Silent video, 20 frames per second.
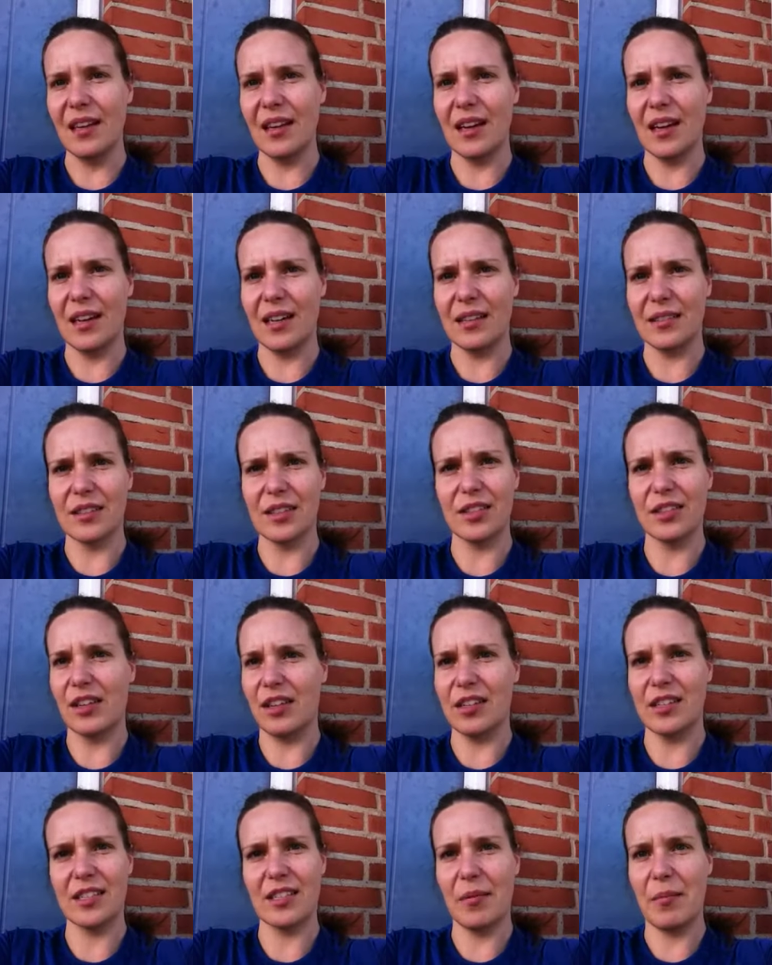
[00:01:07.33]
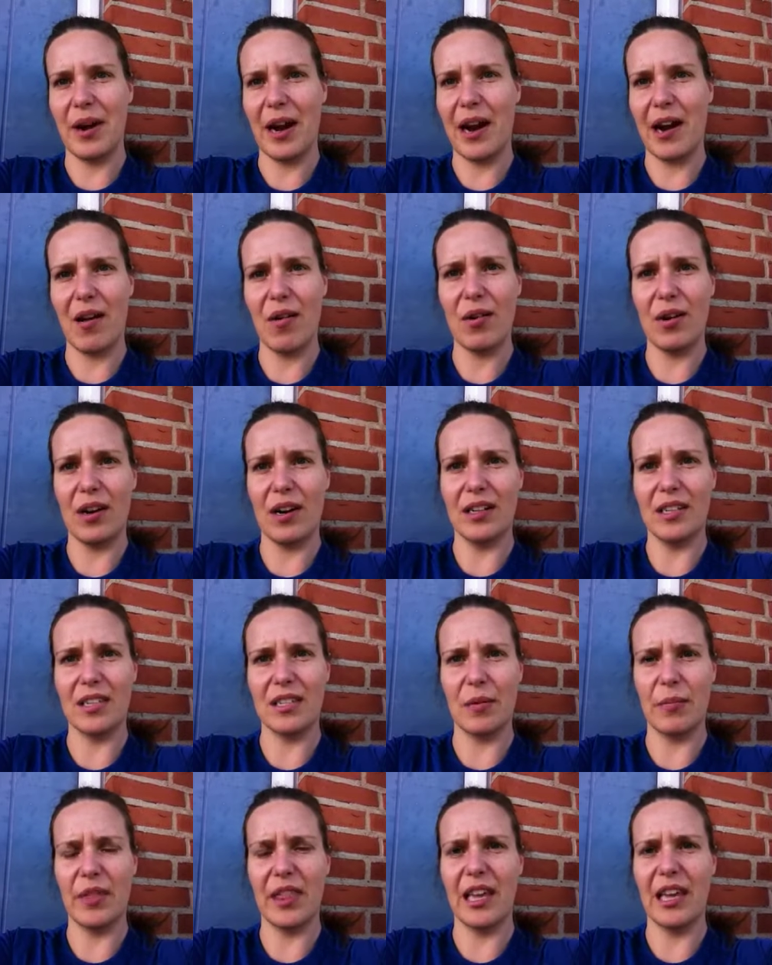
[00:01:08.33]
uh, stuck somehow or
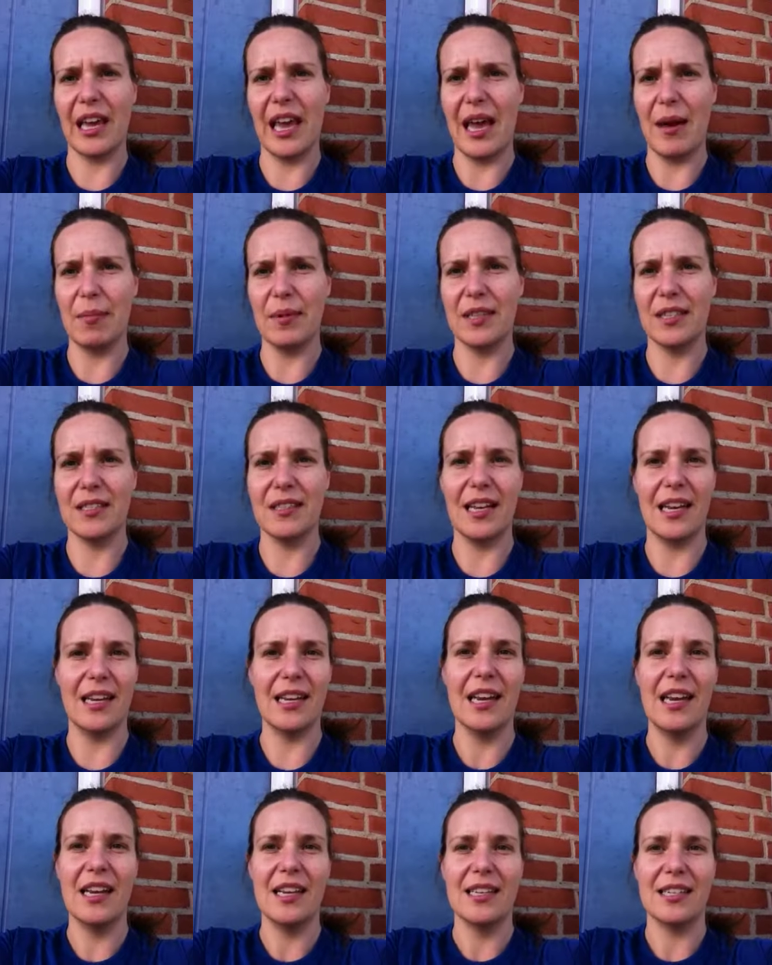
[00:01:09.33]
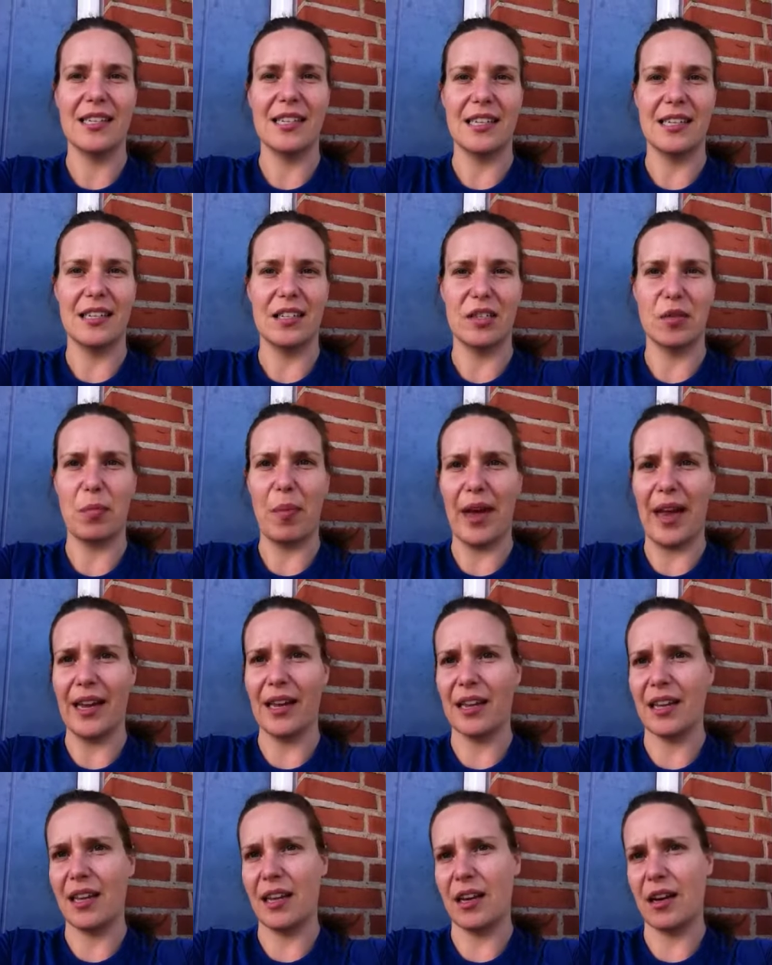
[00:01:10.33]
something happens that sets us
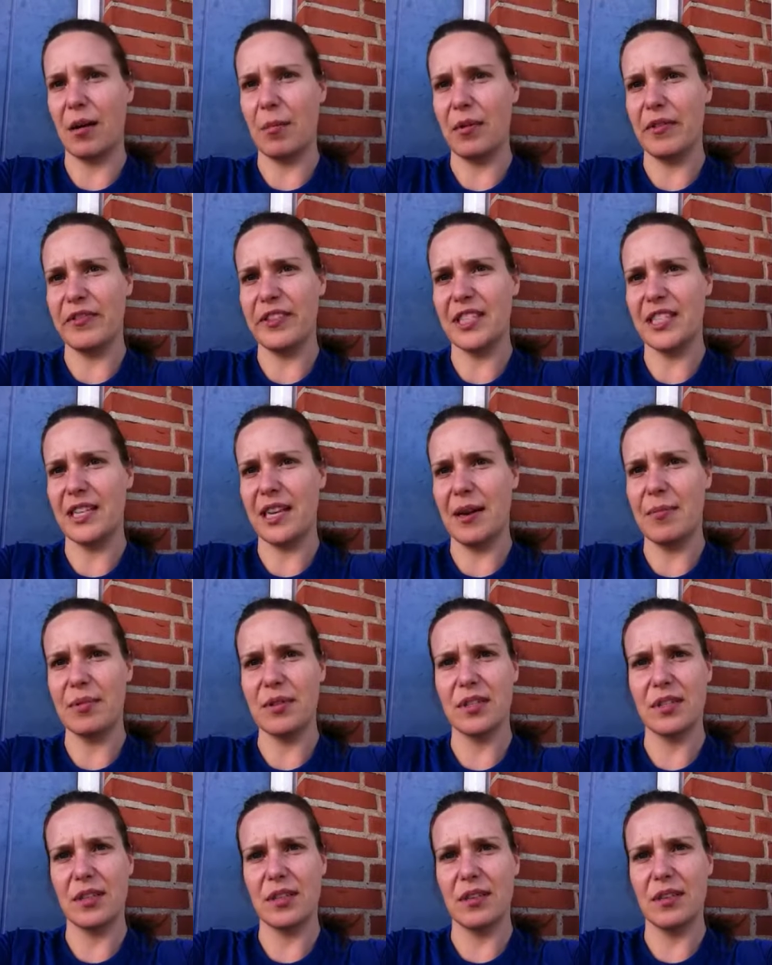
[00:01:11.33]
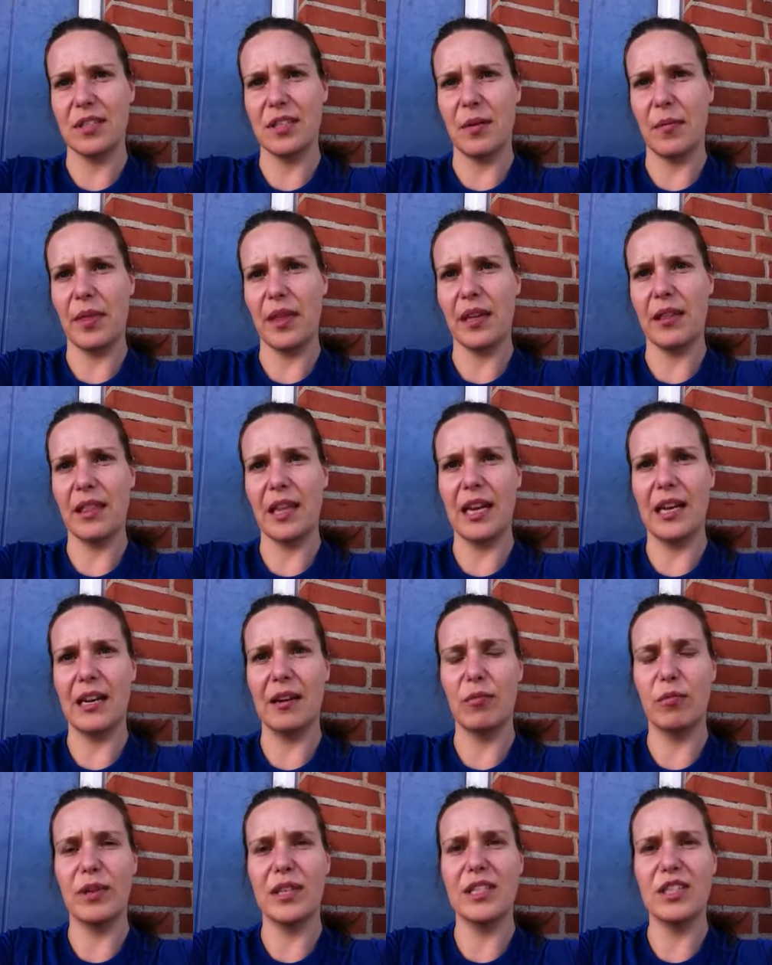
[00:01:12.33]
back a couple of steps or something,
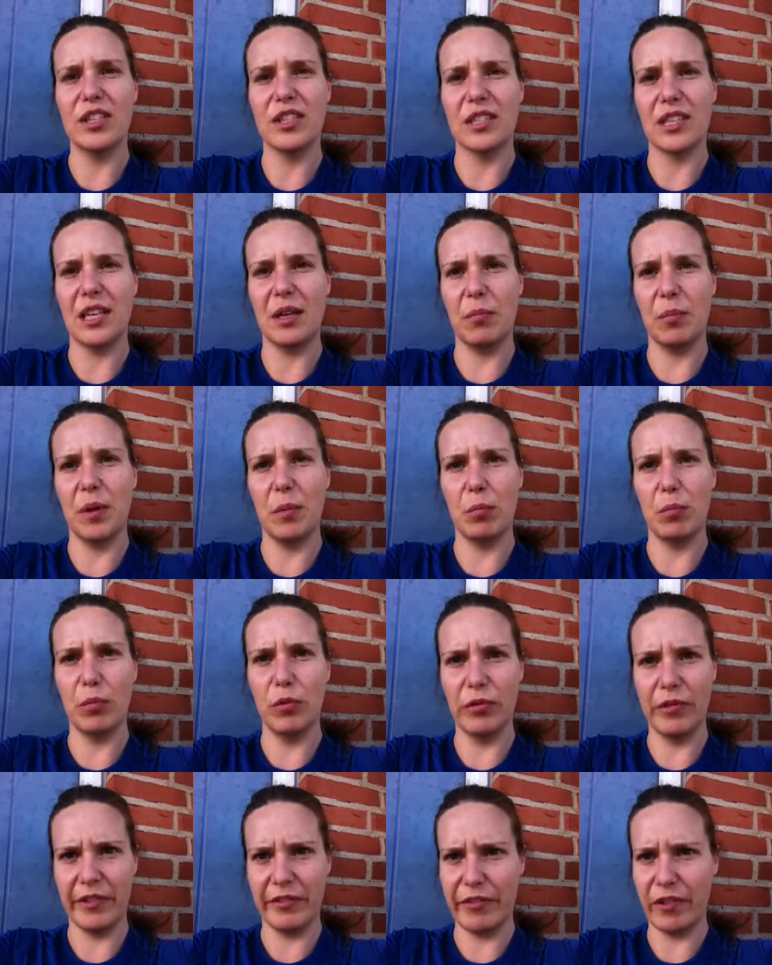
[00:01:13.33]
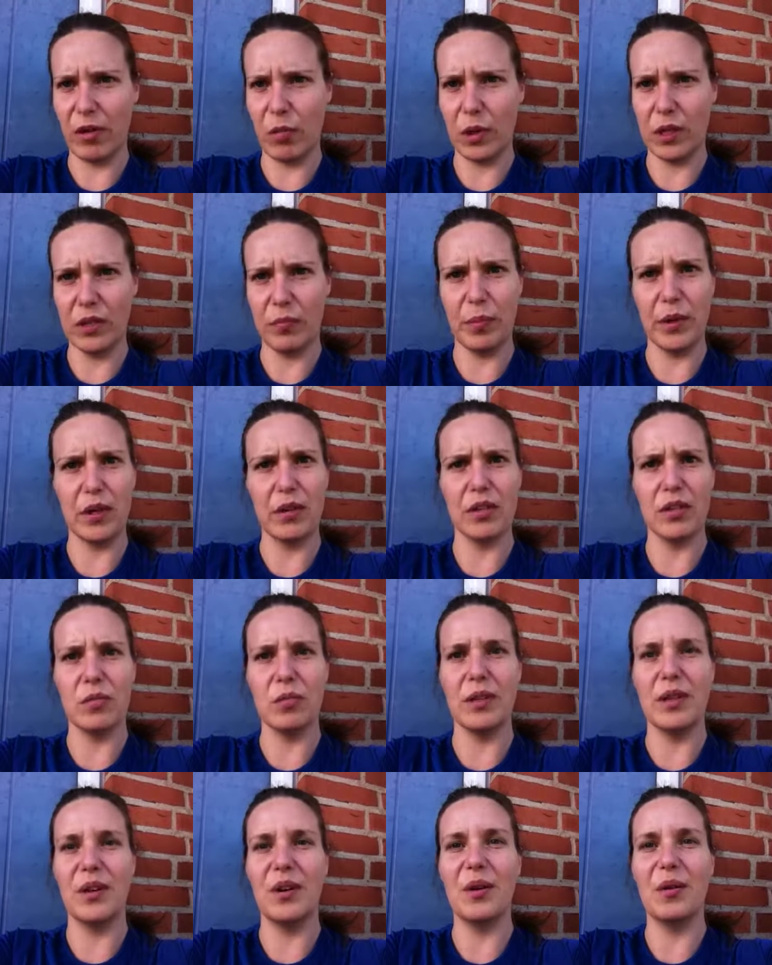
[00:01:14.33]
then we just keep moving forward
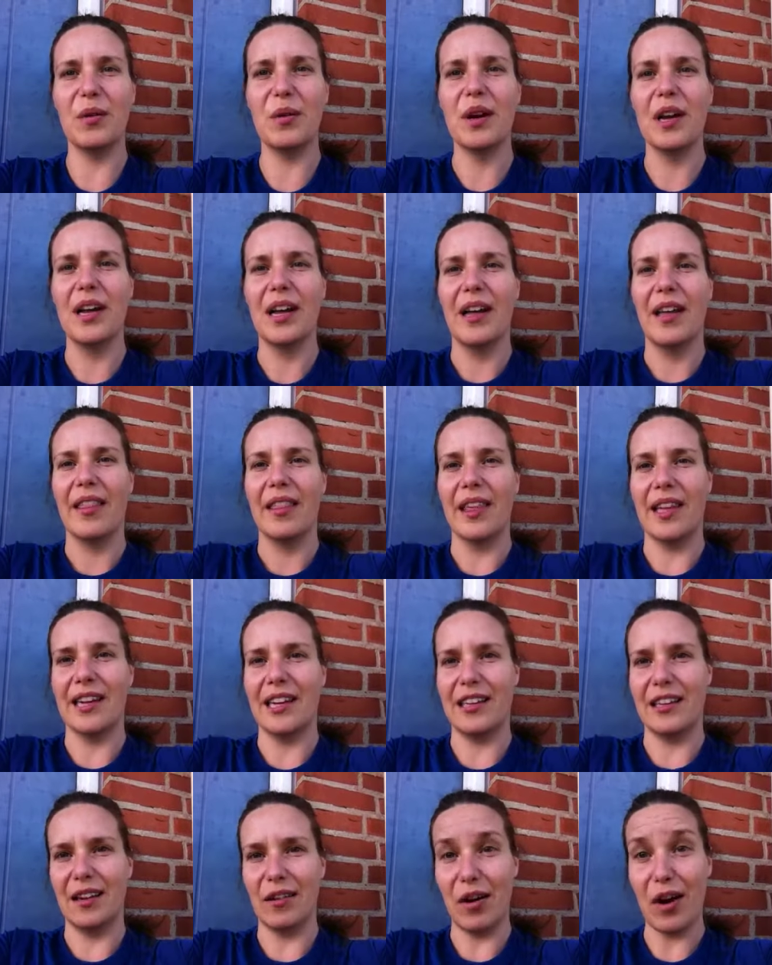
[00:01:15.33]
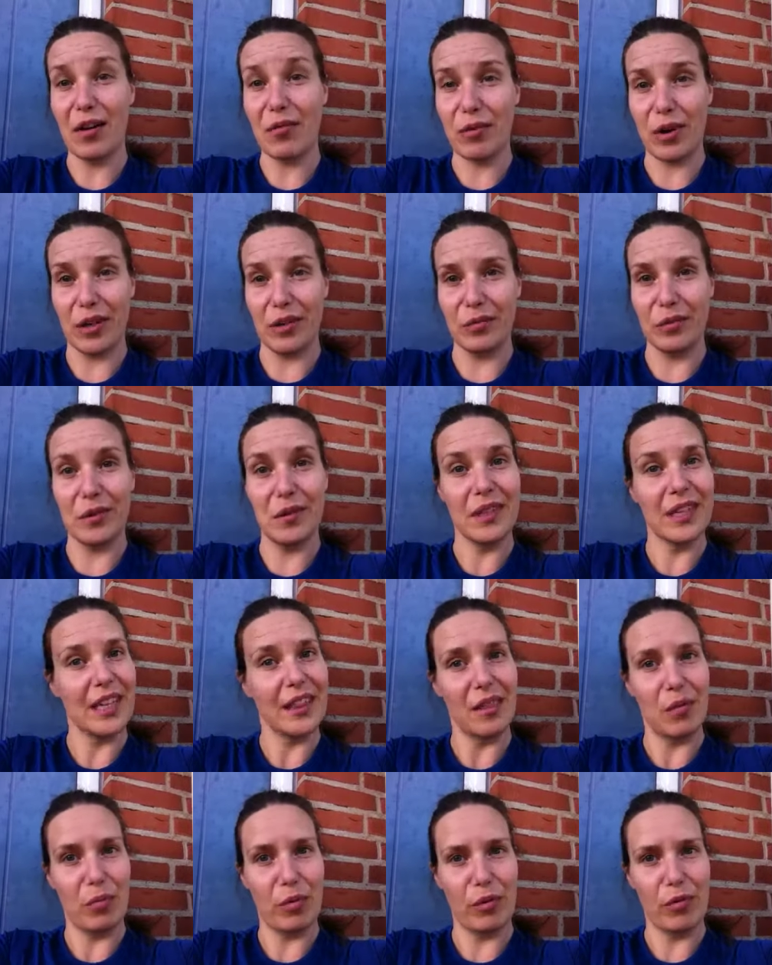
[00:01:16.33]
because we know that in the long run we will
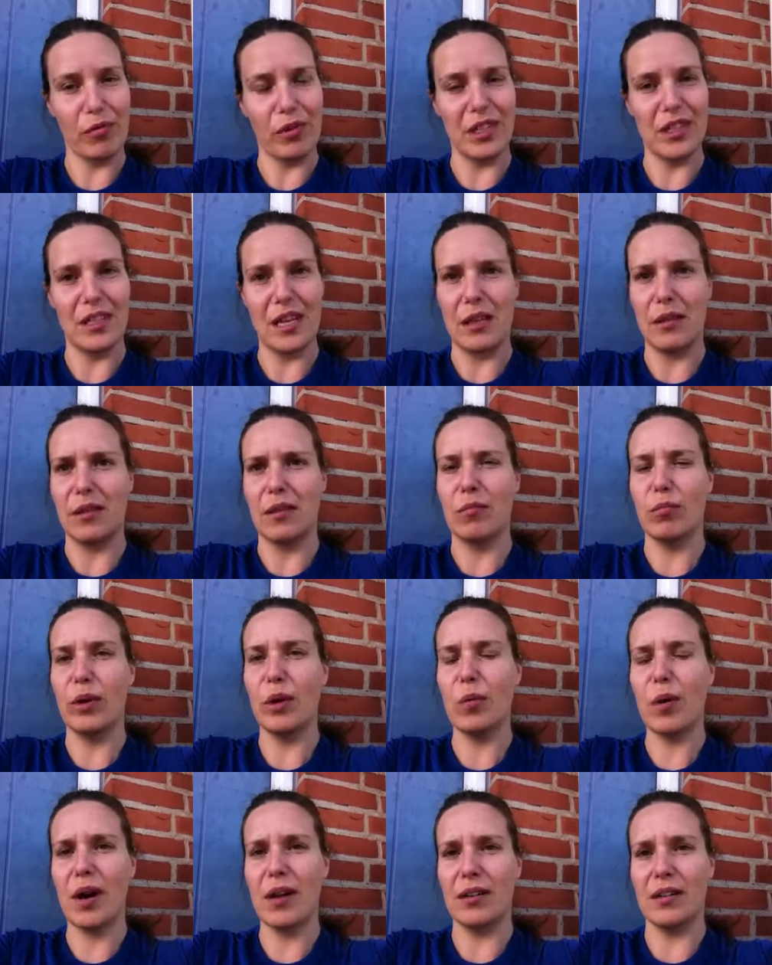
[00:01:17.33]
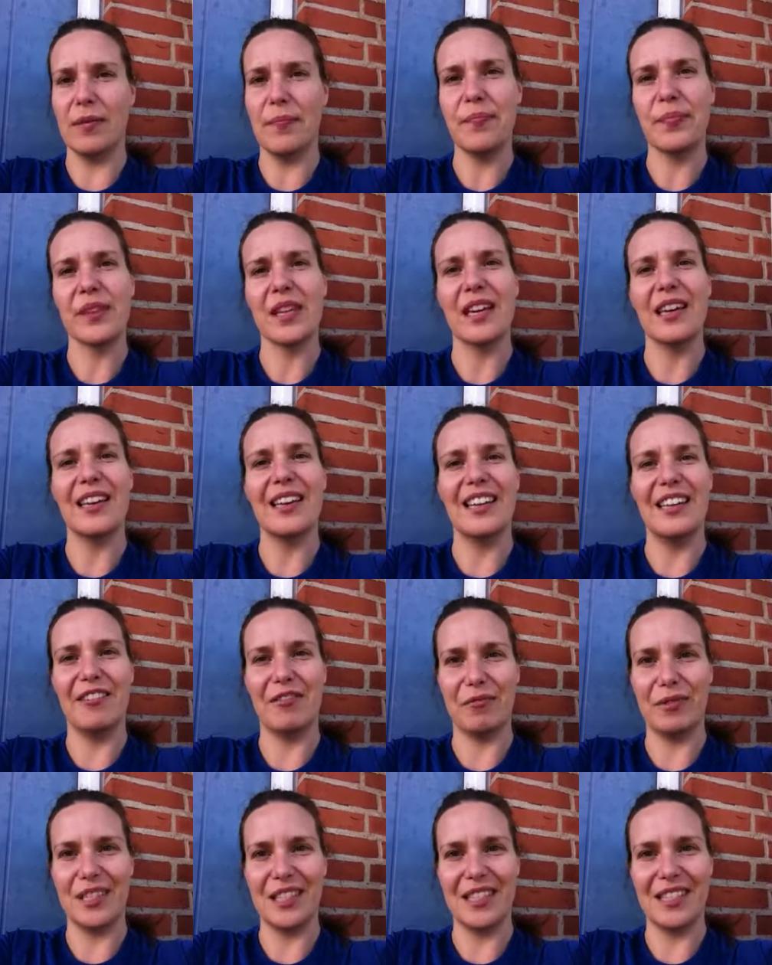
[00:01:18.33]
get the progress that we want
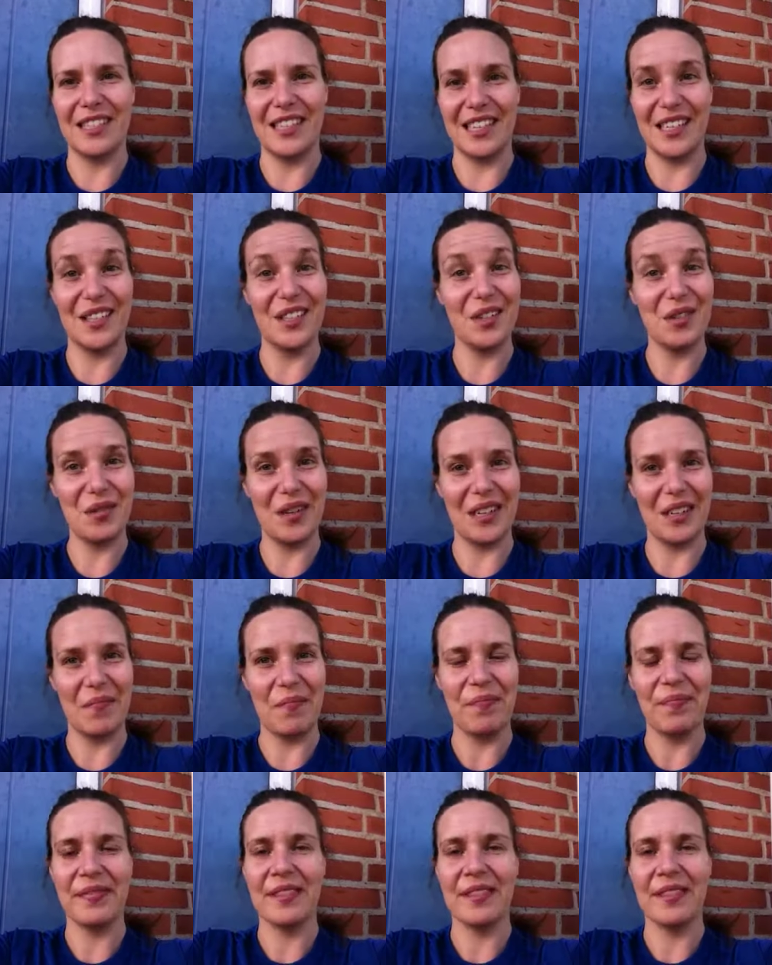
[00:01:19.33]
if we stick to it.